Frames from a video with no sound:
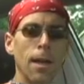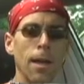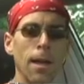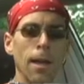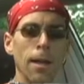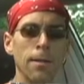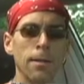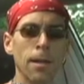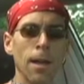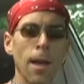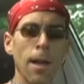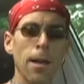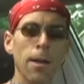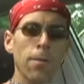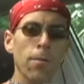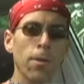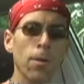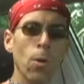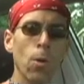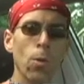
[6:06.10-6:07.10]
It's kind
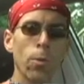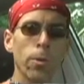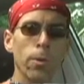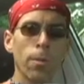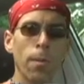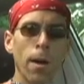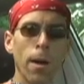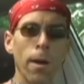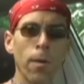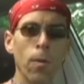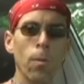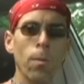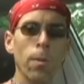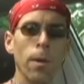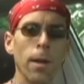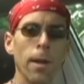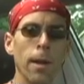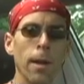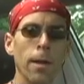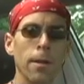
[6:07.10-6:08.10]
of an older model,
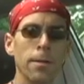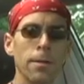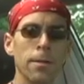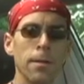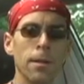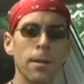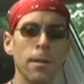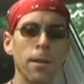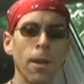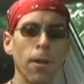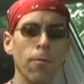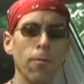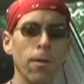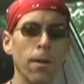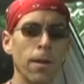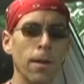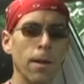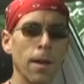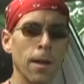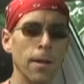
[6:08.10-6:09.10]
but has done
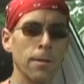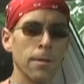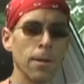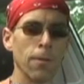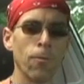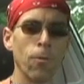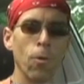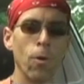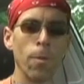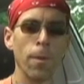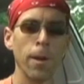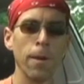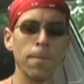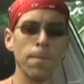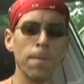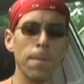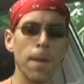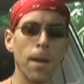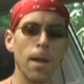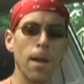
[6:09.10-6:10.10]
very nicely for me.
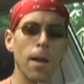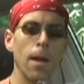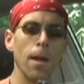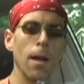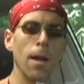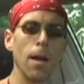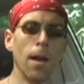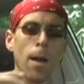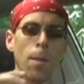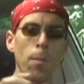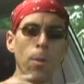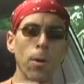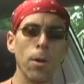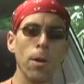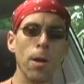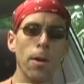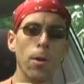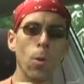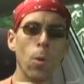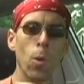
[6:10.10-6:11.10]
I put
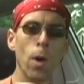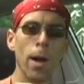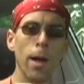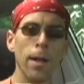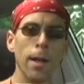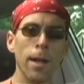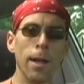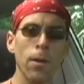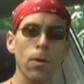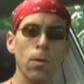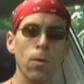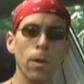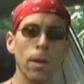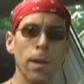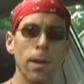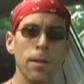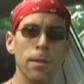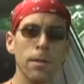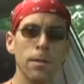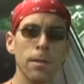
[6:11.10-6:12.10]
on a wide angle
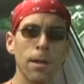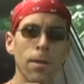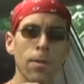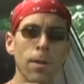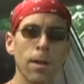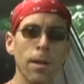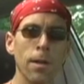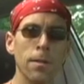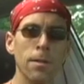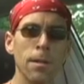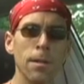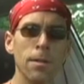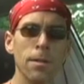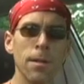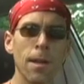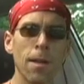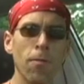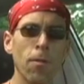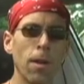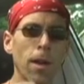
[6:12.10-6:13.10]
lens. I think it's a
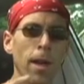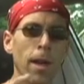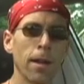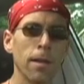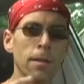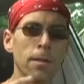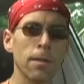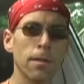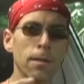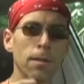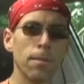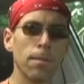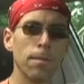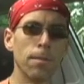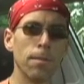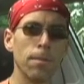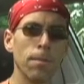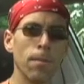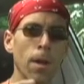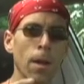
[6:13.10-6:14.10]
7X.
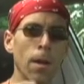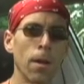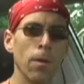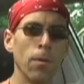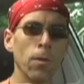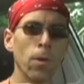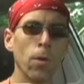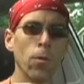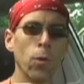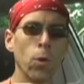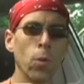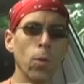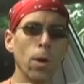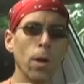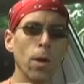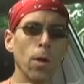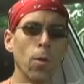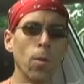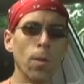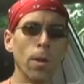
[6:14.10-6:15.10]
I don't know if you want to
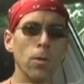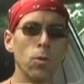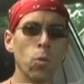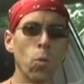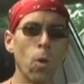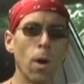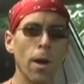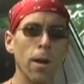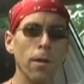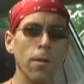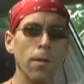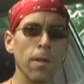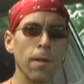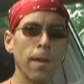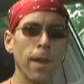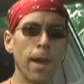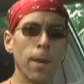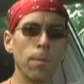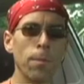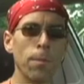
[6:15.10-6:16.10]
go much wider than
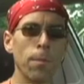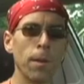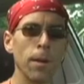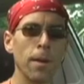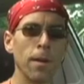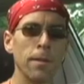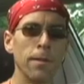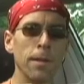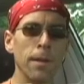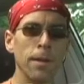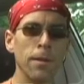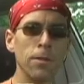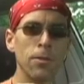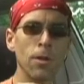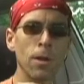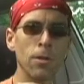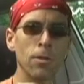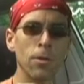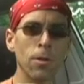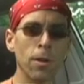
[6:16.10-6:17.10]
that, because then it
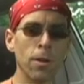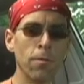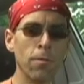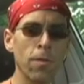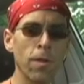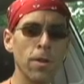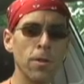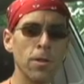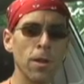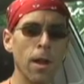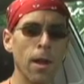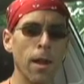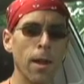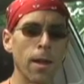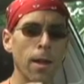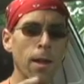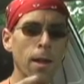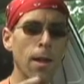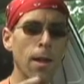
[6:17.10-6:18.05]
starts looking fisheye.